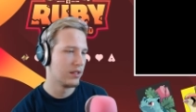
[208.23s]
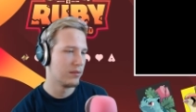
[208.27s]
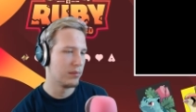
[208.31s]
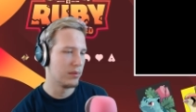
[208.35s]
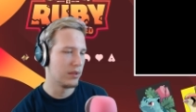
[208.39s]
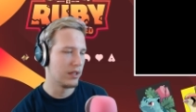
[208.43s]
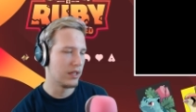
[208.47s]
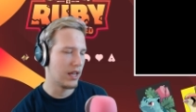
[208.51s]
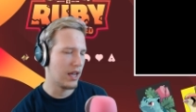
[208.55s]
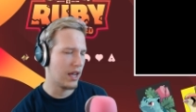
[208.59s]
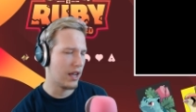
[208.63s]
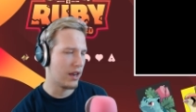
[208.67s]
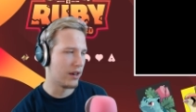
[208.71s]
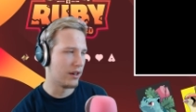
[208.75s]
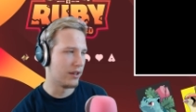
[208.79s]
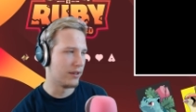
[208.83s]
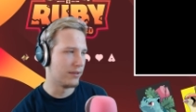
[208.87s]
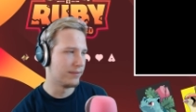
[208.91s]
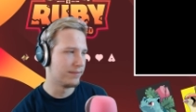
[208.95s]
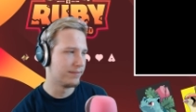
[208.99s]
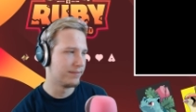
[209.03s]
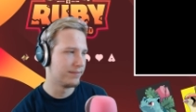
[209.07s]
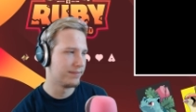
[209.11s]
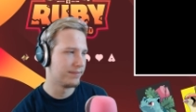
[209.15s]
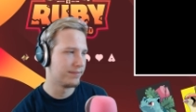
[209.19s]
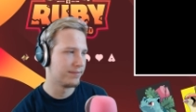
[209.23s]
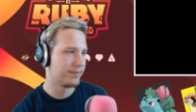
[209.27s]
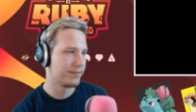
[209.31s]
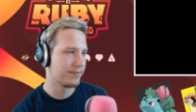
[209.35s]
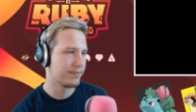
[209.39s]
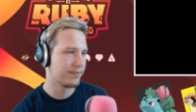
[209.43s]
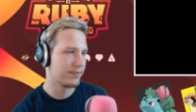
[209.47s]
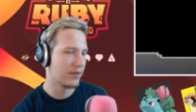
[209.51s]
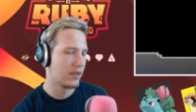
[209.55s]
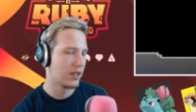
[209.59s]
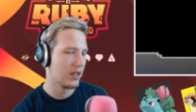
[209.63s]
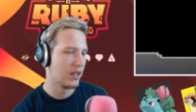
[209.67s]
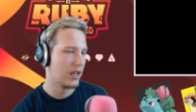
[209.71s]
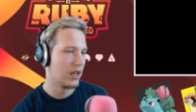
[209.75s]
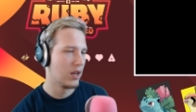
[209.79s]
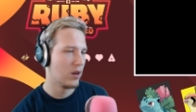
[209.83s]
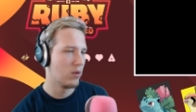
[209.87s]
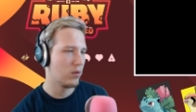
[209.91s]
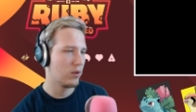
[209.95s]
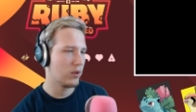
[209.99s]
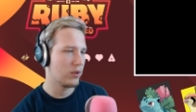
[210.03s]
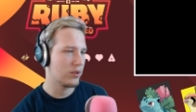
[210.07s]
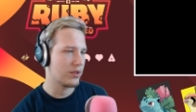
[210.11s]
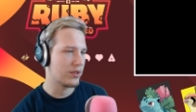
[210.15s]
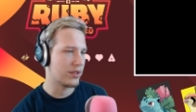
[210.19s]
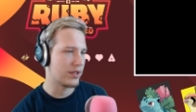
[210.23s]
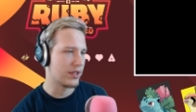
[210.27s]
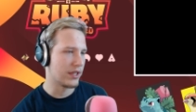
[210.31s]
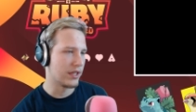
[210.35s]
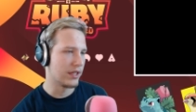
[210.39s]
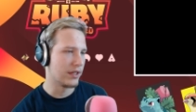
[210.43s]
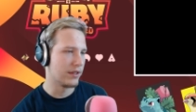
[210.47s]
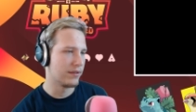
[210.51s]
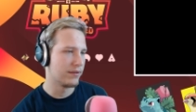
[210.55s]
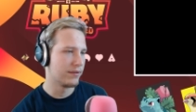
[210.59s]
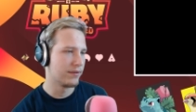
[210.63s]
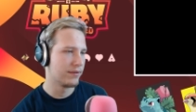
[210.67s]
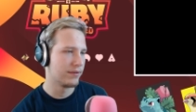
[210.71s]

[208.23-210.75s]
But, I don't know. We'll see.